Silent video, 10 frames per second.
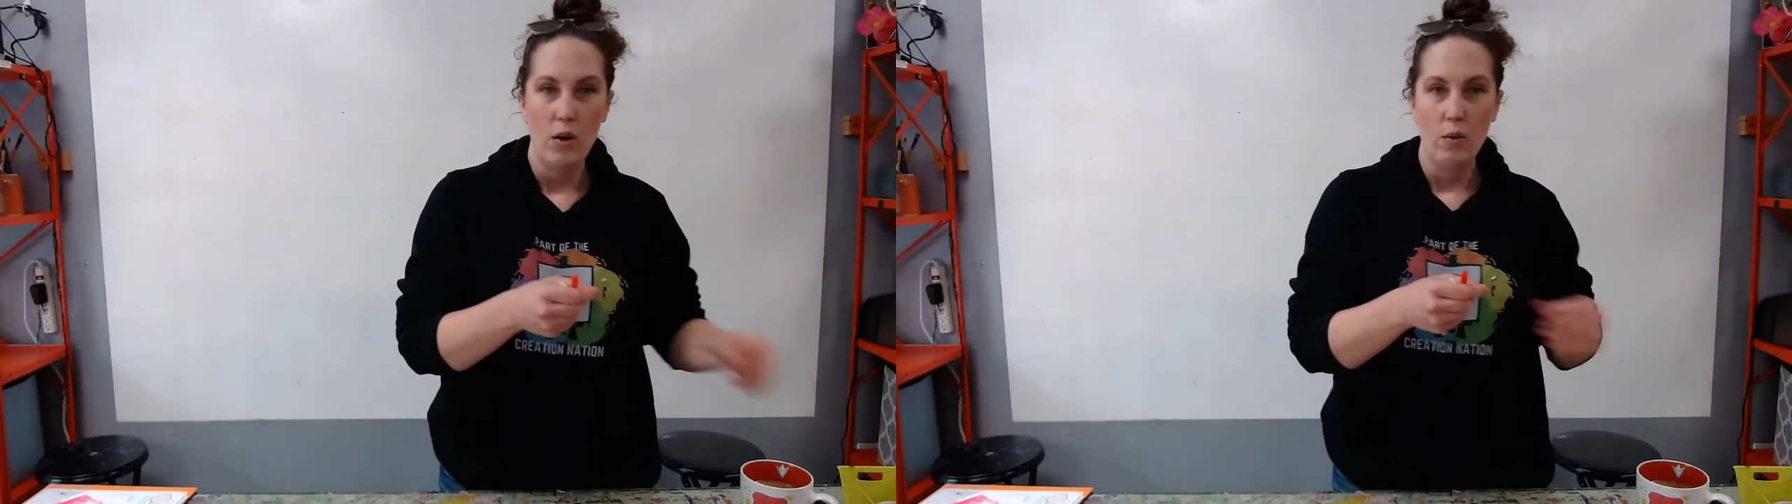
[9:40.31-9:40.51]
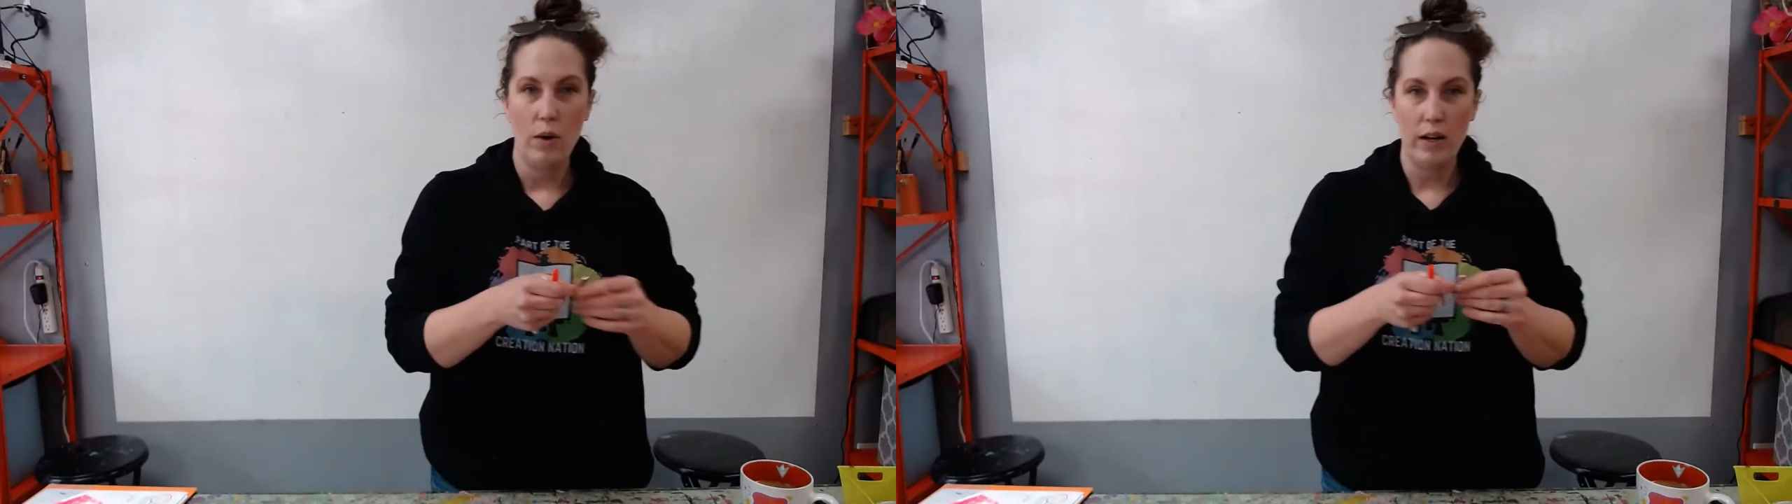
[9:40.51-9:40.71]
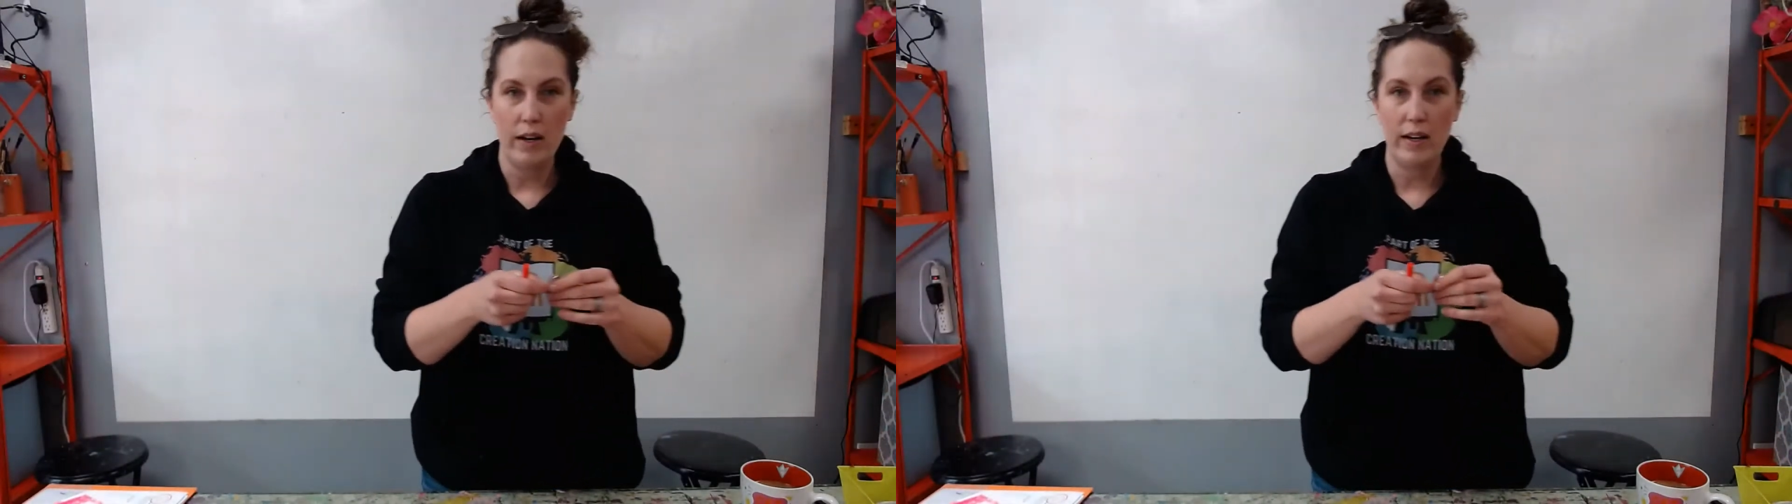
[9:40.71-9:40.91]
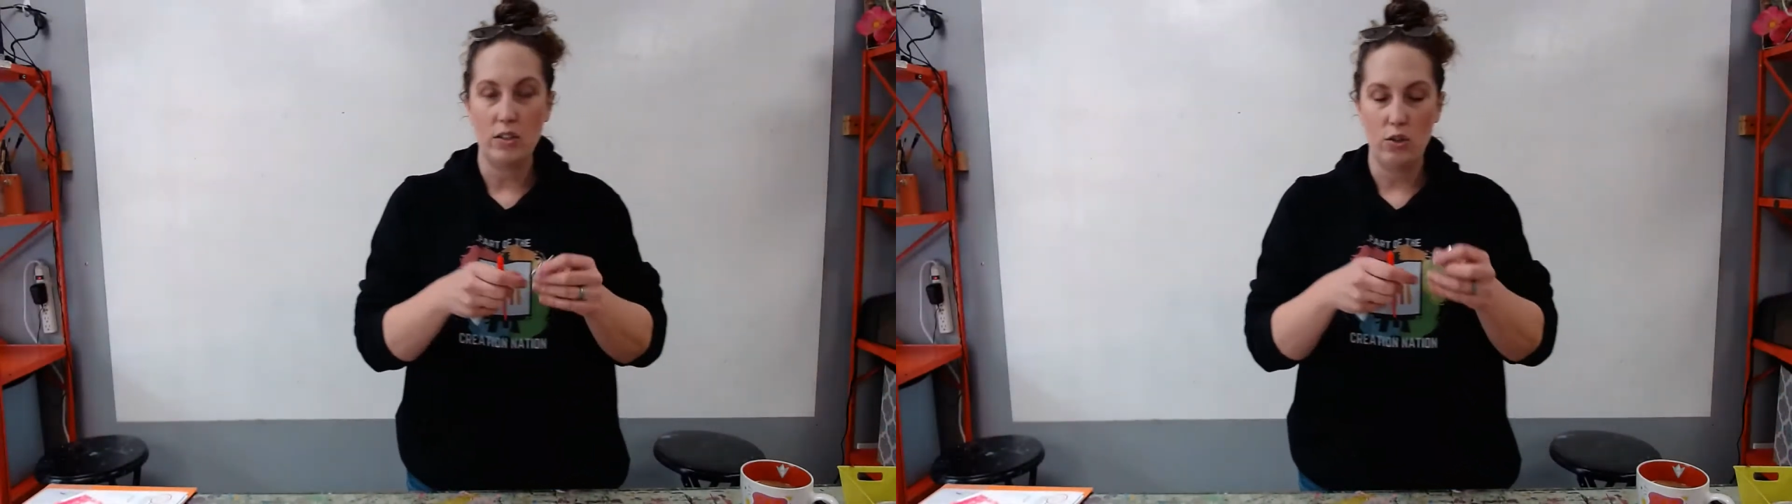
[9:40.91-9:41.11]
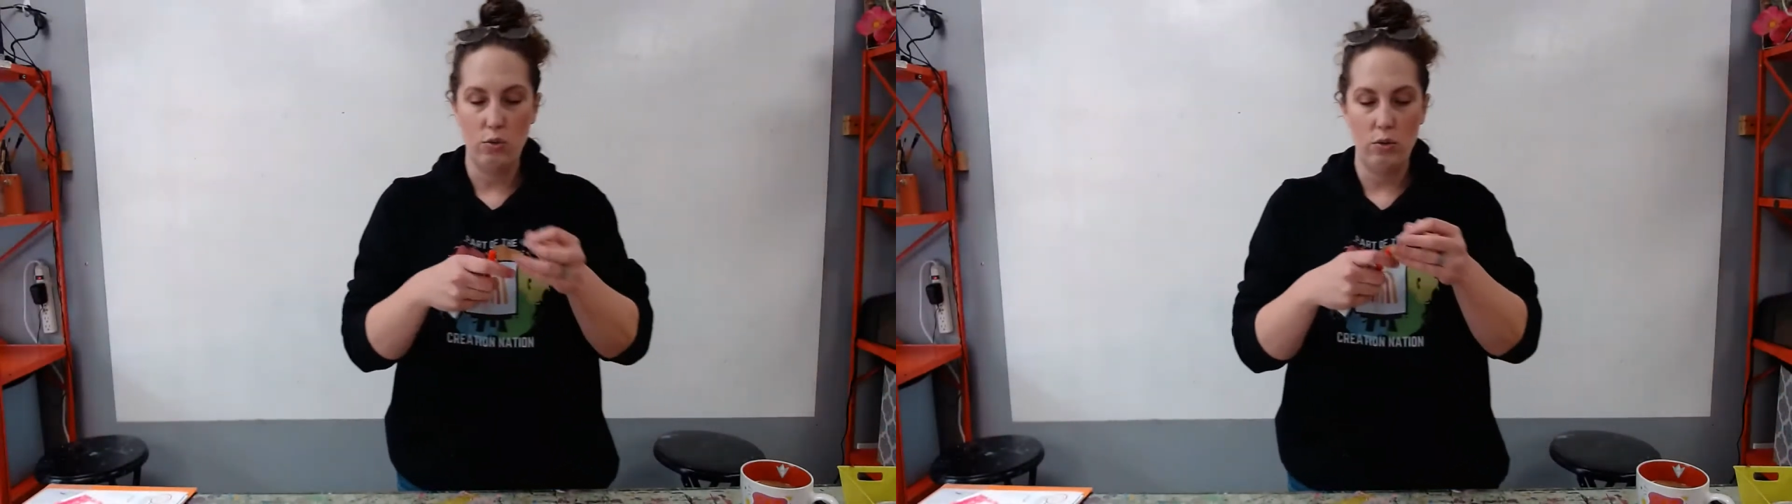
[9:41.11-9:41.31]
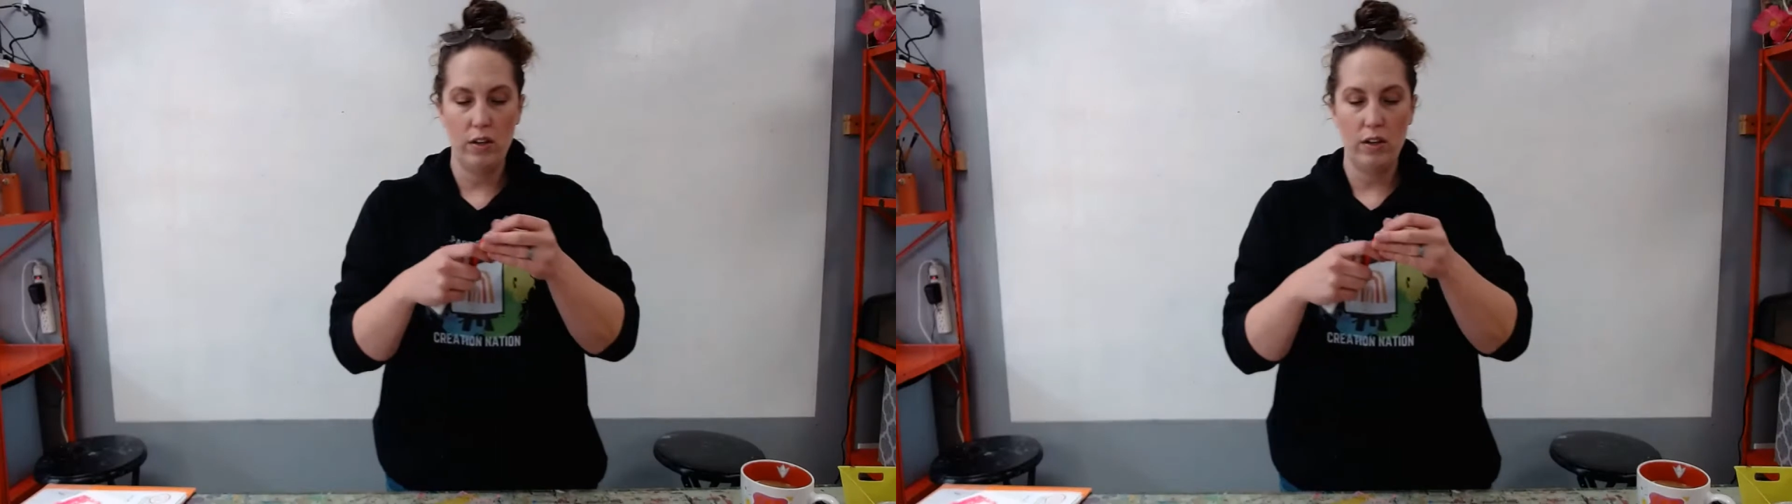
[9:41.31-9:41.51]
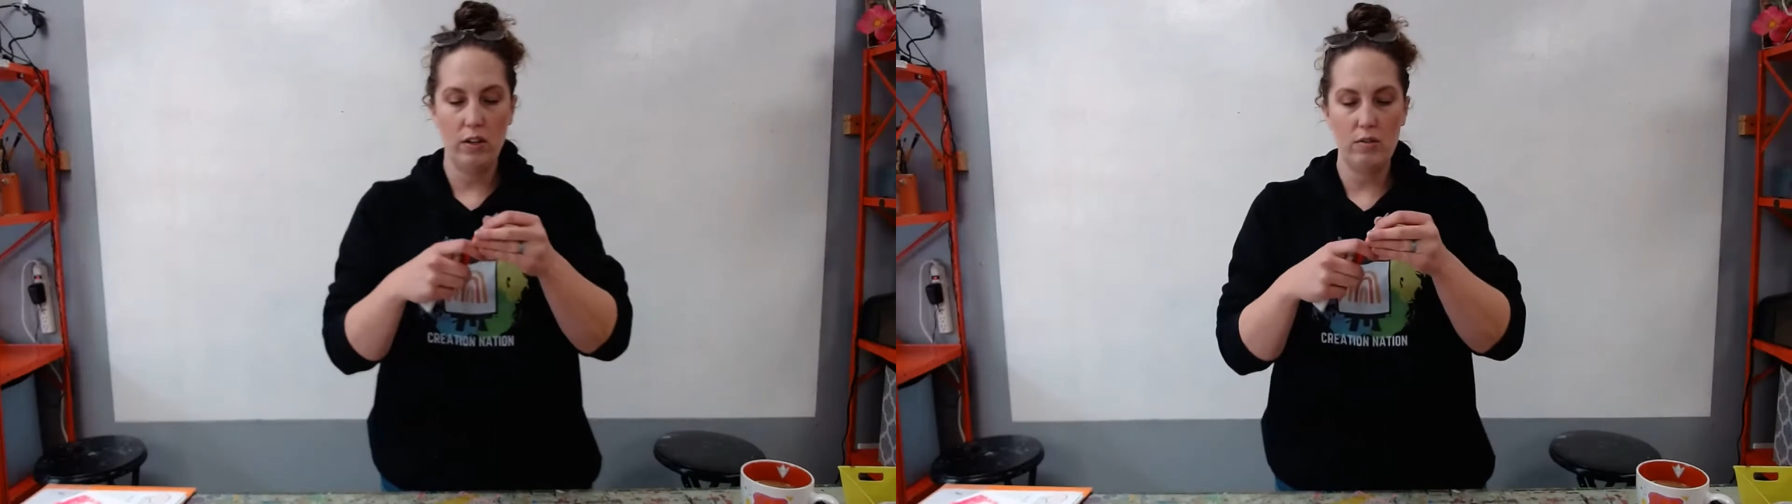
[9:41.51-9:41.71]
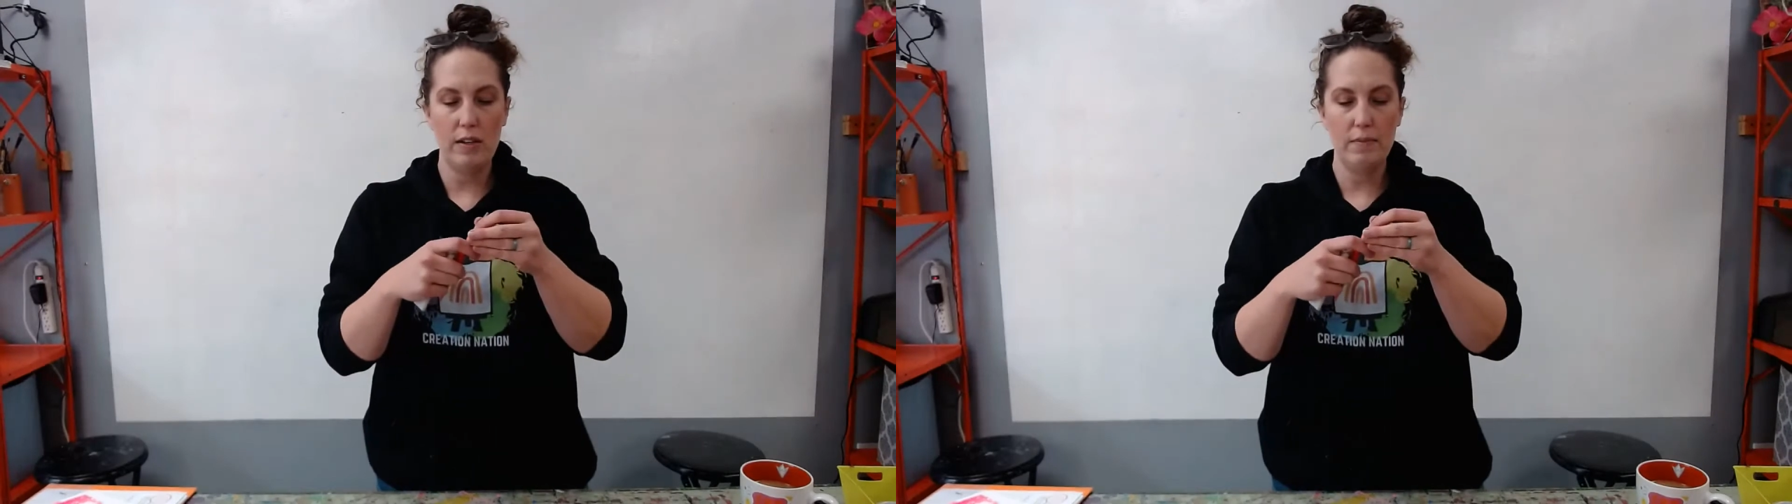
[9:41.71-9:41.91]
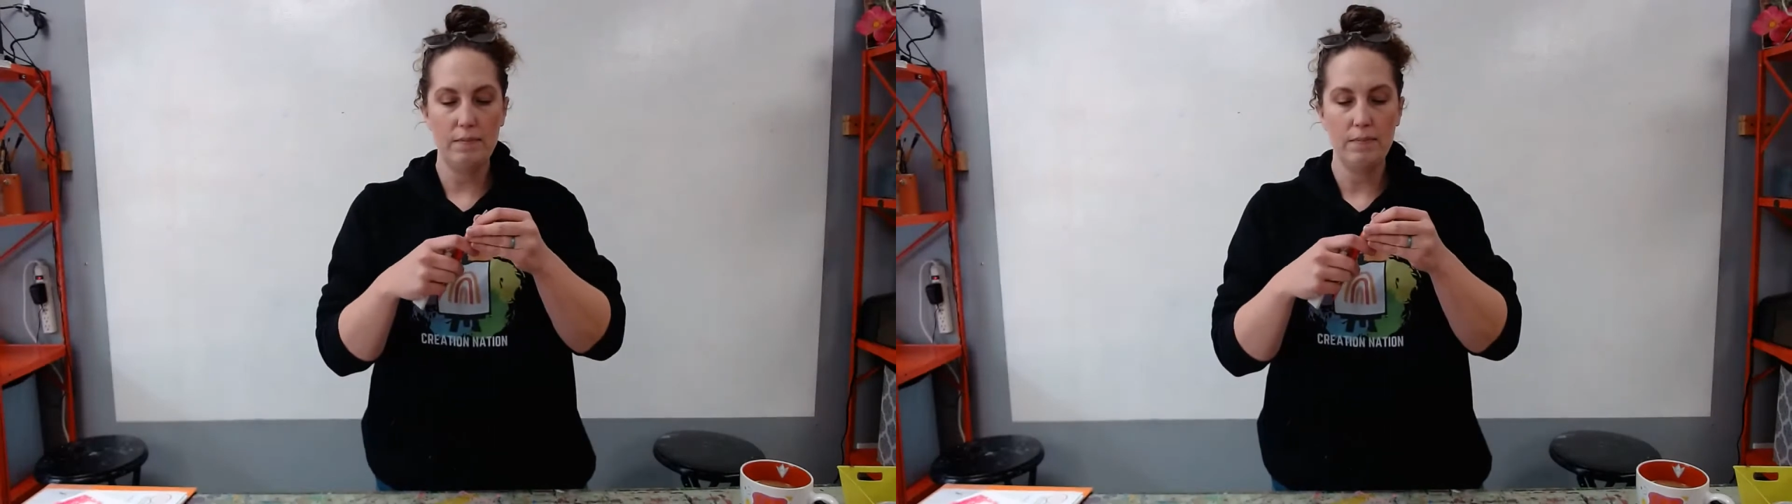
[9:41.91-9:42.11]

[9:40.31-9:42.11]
what kind of tool they're using.